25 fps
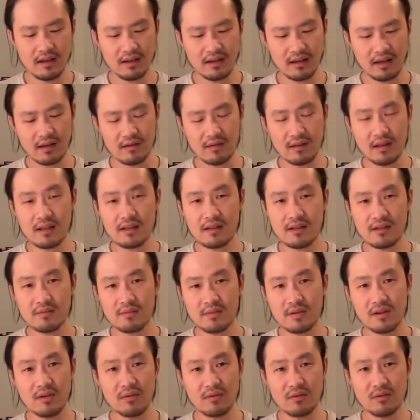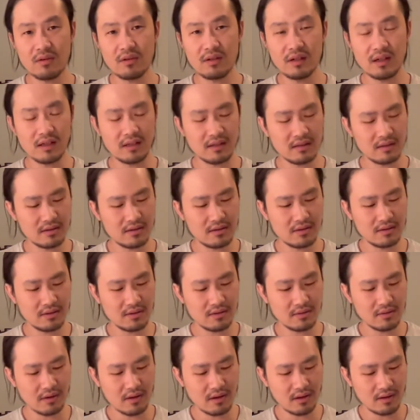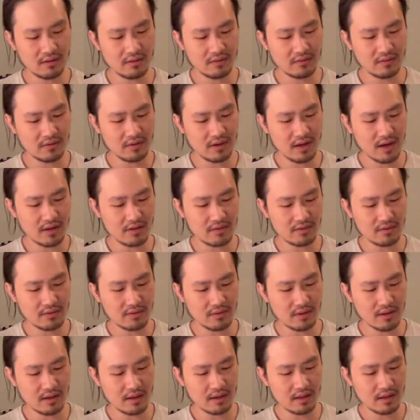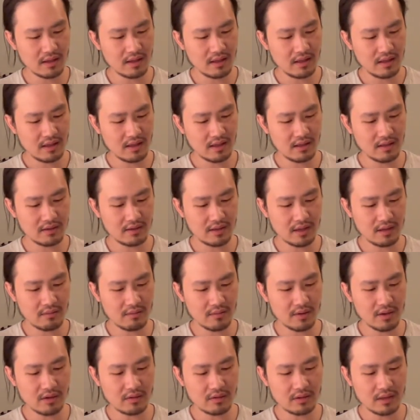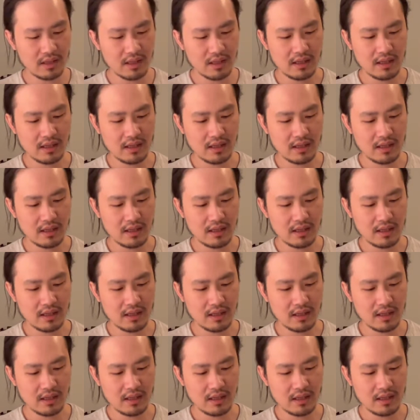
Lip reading: and let this be a warning to all of you guys who are in the same boat.